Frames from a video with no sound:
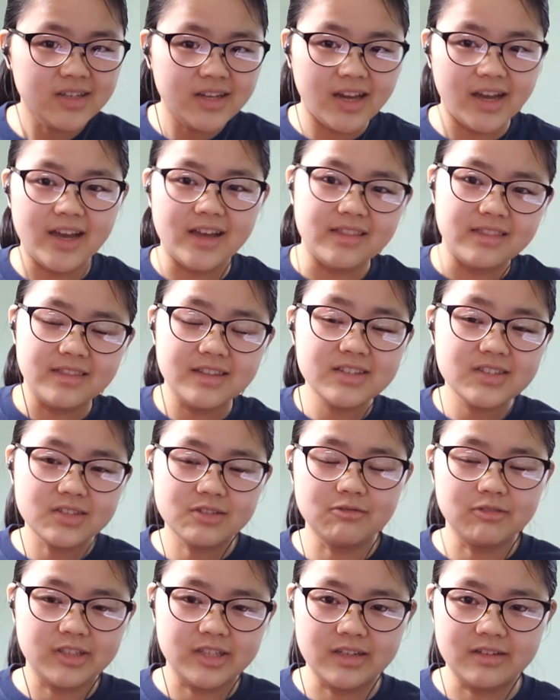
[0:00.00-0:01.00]
And this is
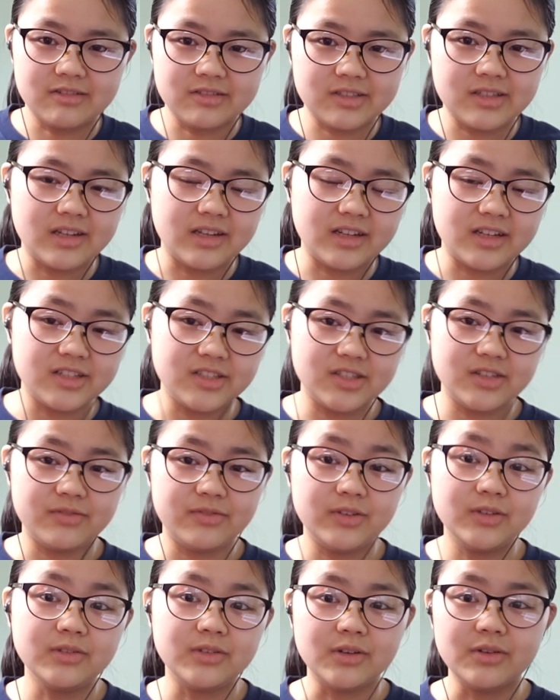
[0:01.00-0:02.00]
really interesting because if
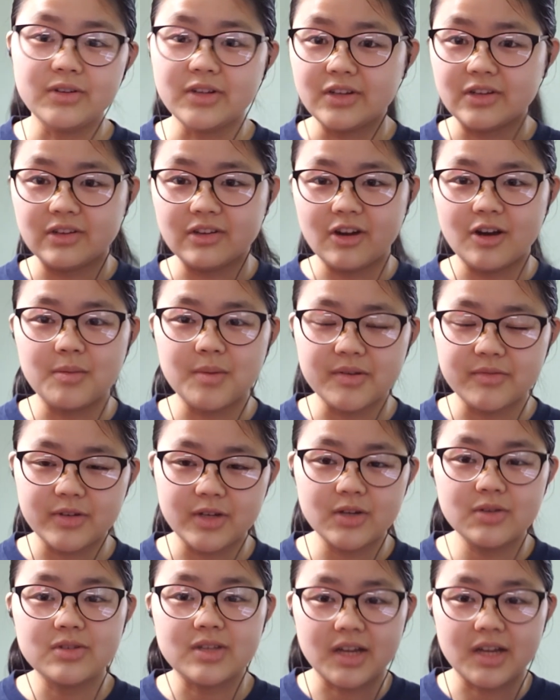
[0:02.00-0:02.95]
you'll note in all my videos,